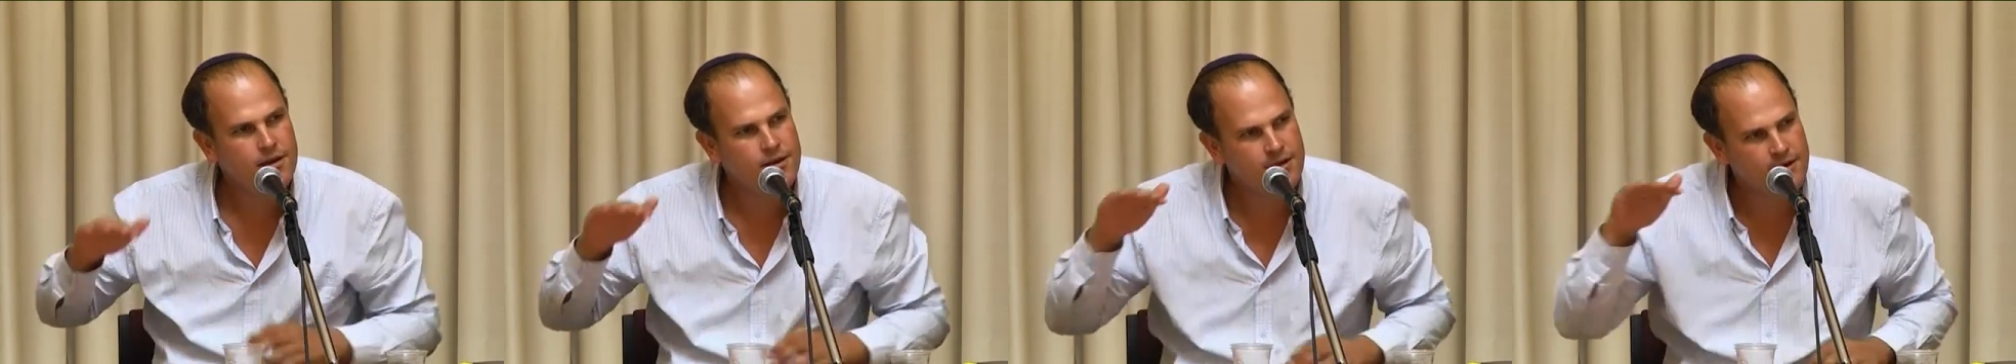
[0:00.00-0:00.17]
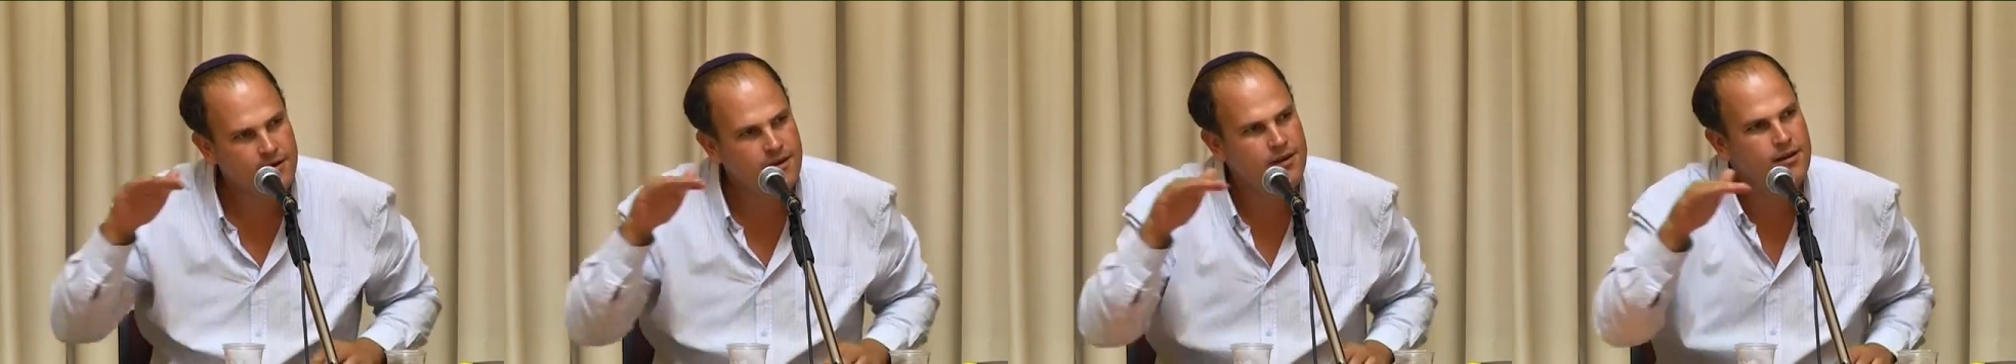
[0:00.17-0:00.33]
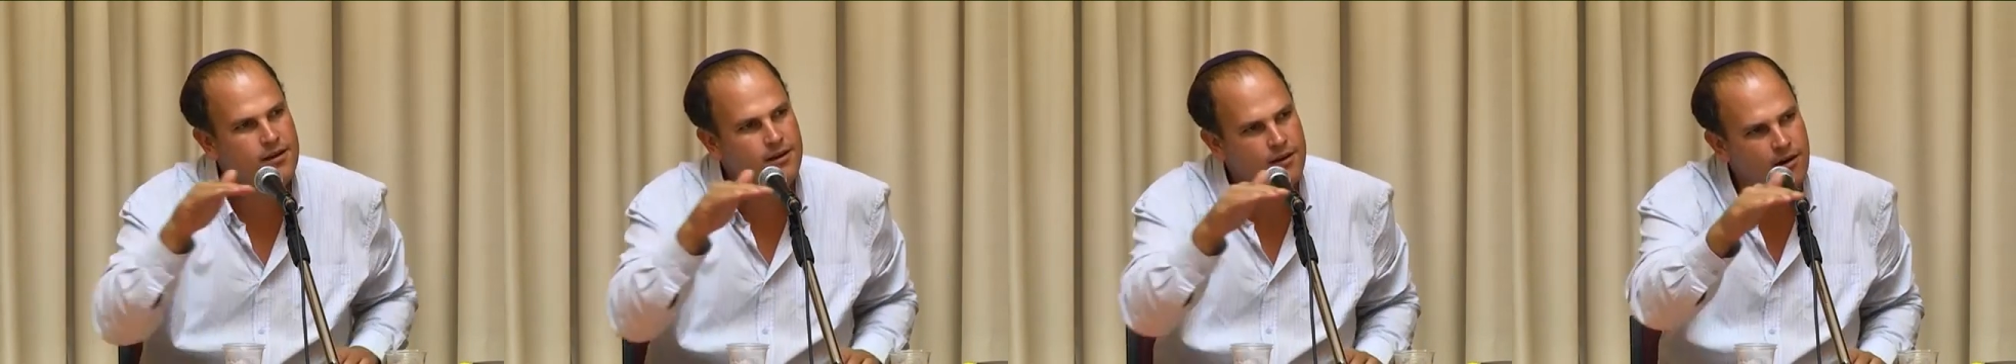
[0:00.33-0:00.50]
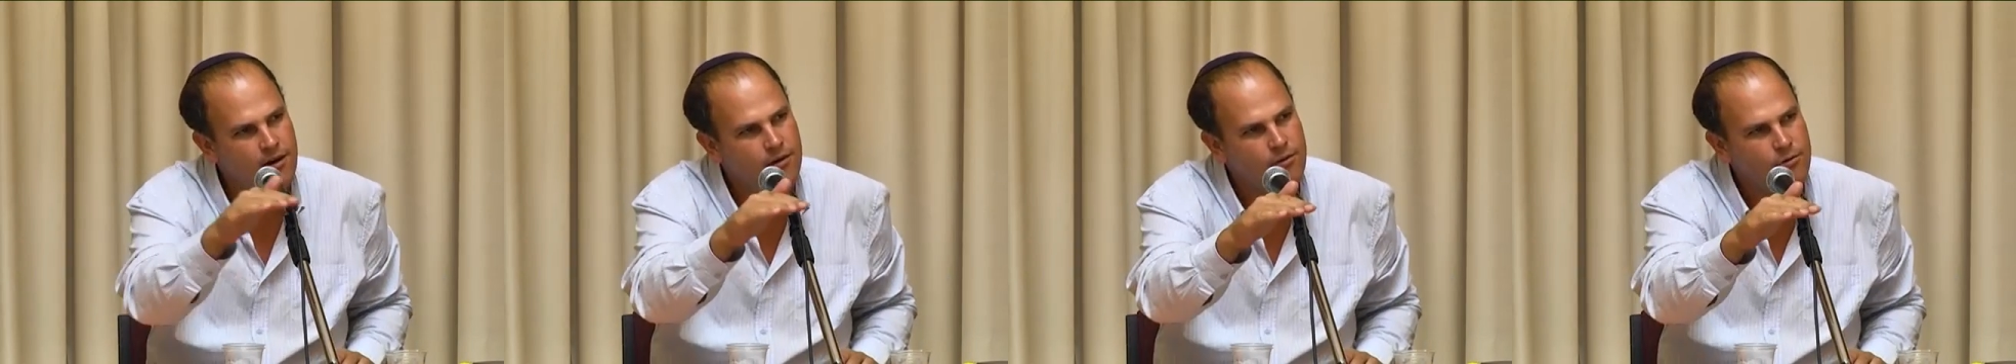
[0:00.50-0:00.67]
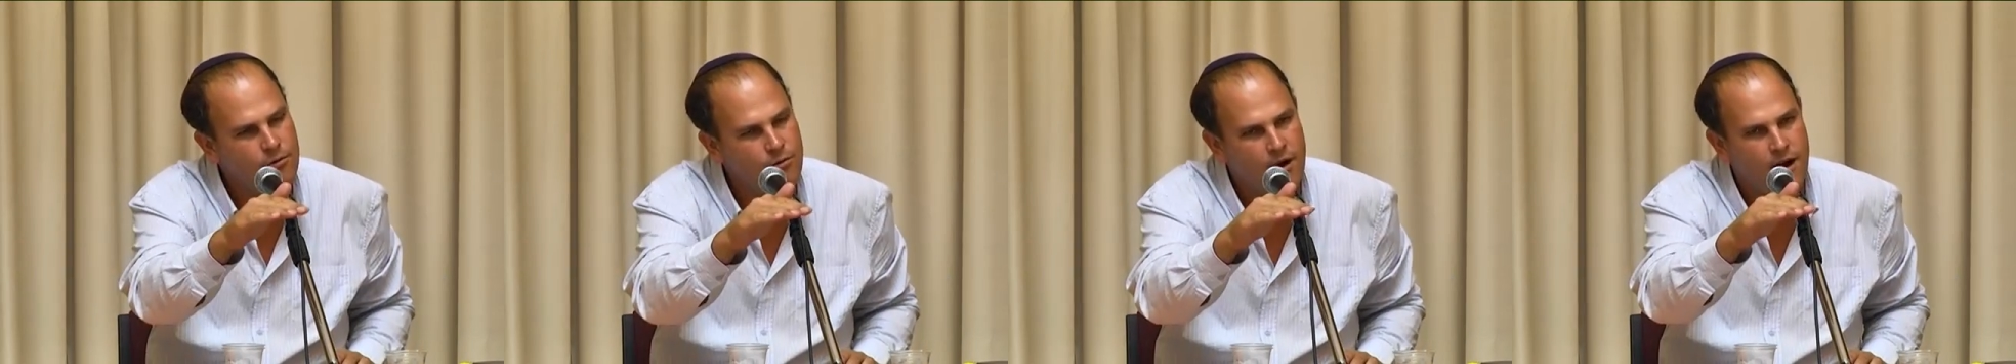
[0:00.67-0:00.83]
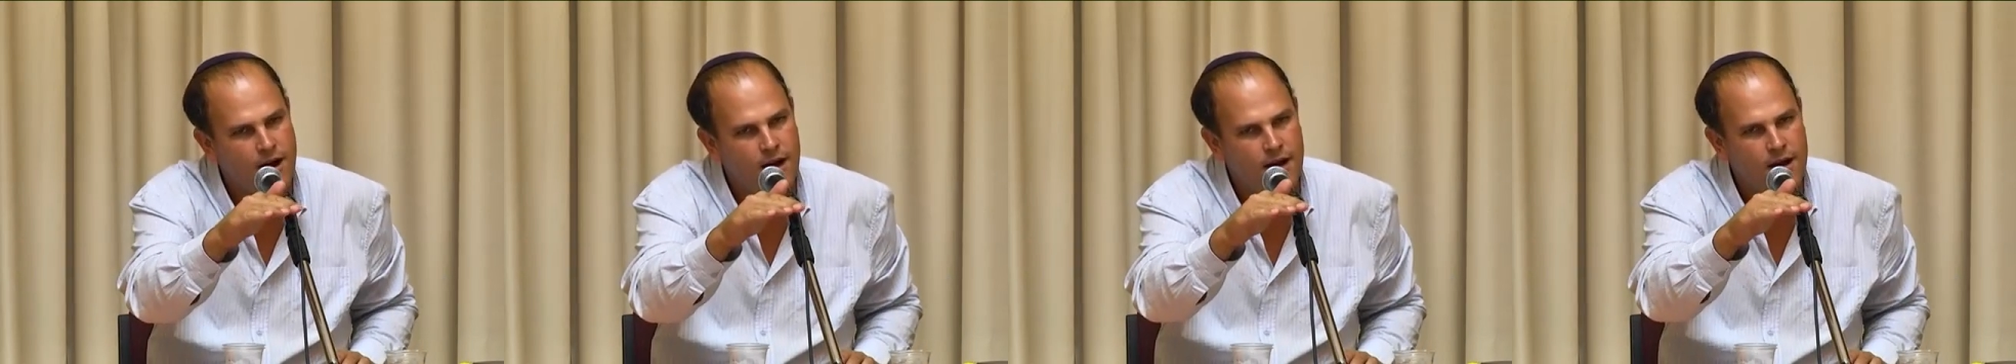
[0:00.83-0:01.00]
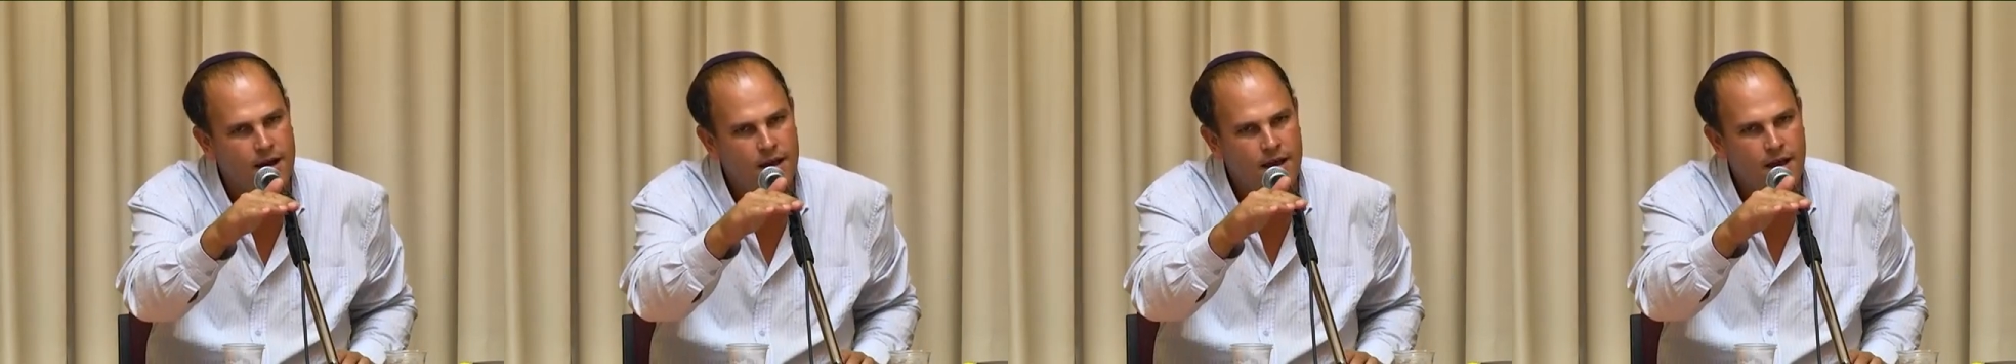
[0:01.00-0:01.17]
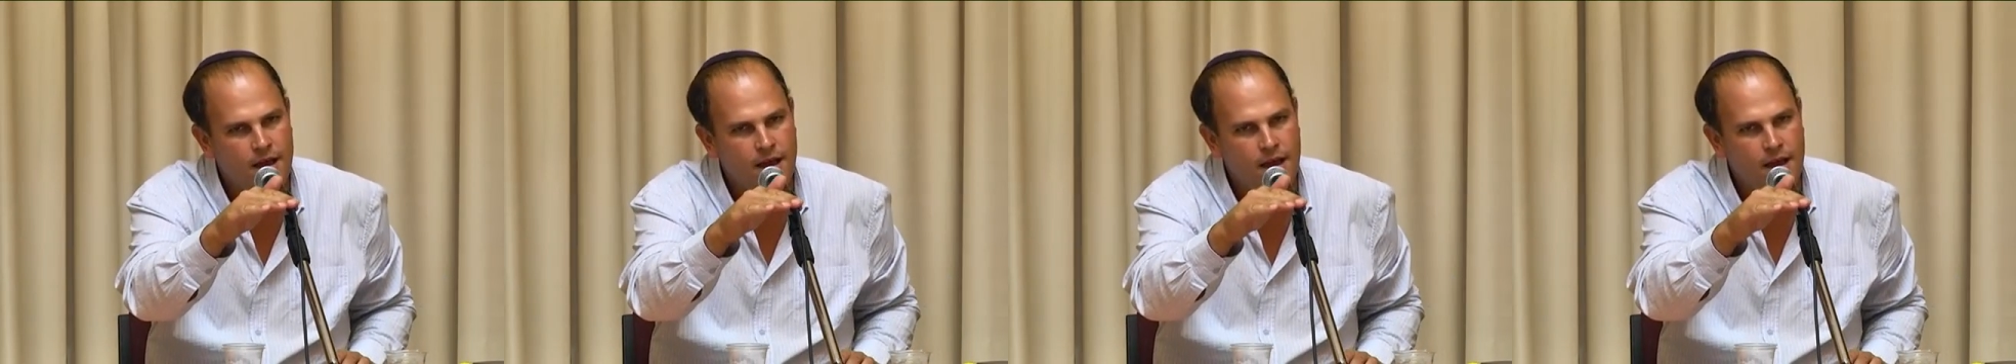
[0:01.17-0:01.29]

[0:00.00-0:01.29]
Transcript: kira'ua.